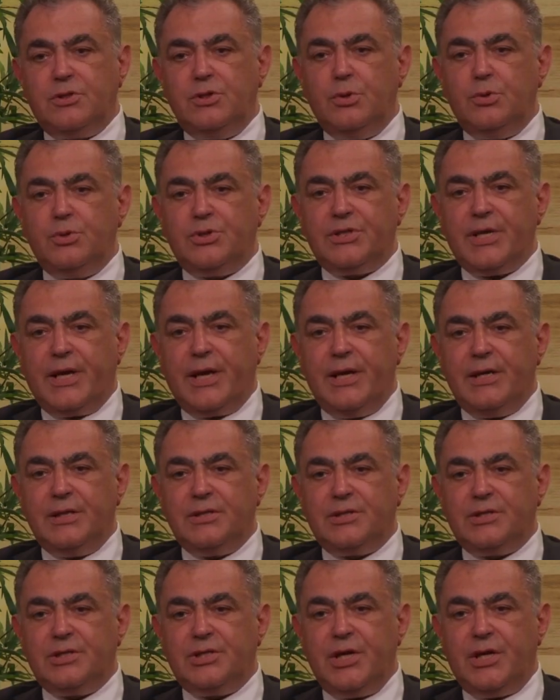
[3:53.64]
used
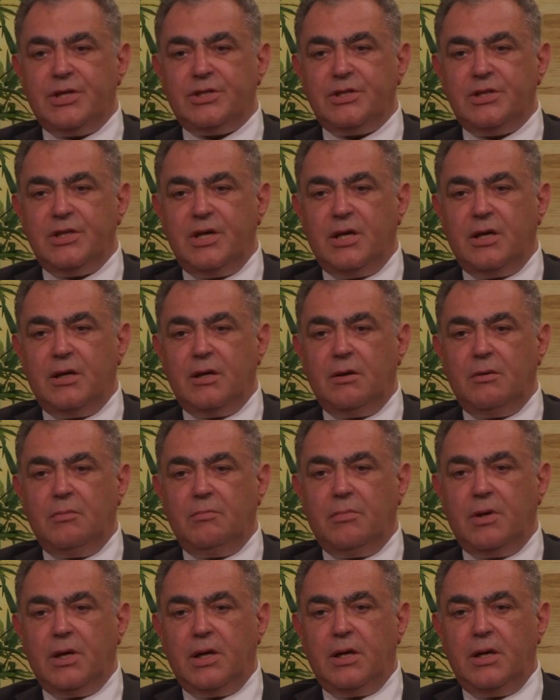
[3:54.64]
against Chechnya
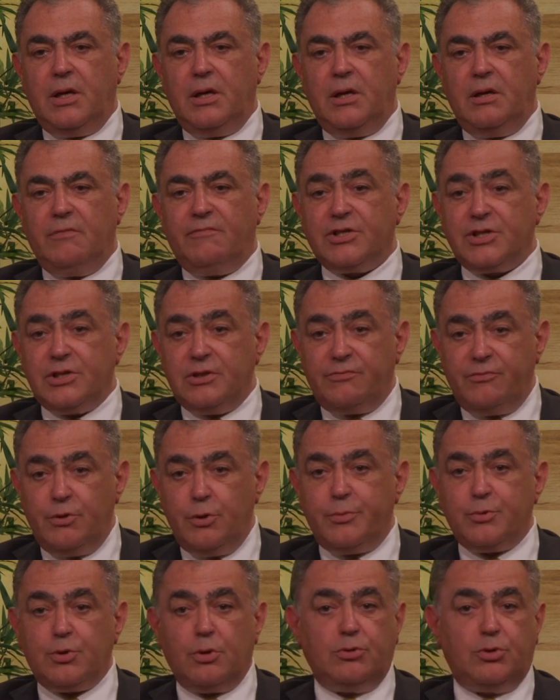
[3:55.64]
by Russian
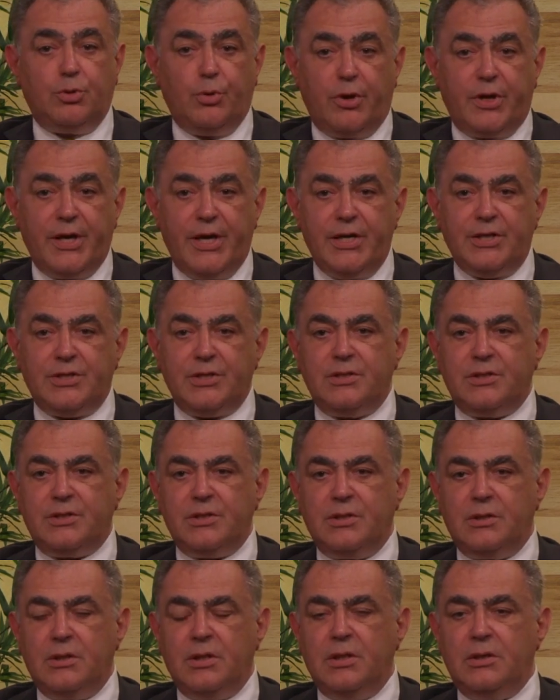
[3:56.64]
troops on two occasions,
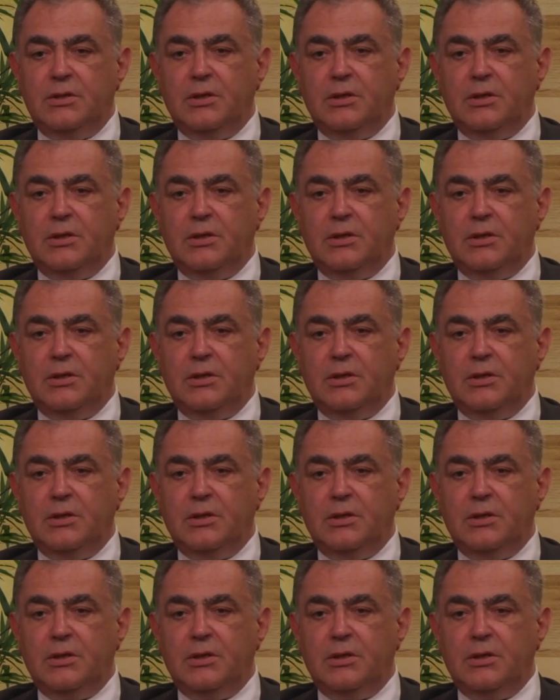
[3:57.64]
in